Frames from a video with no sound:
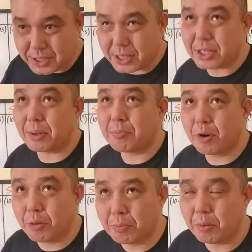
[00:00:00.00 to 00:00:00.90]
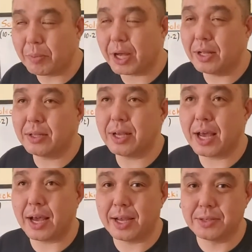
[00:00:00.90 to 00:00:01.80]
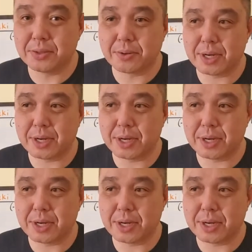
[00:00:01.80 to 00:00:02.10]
She is a purple belt at Hensel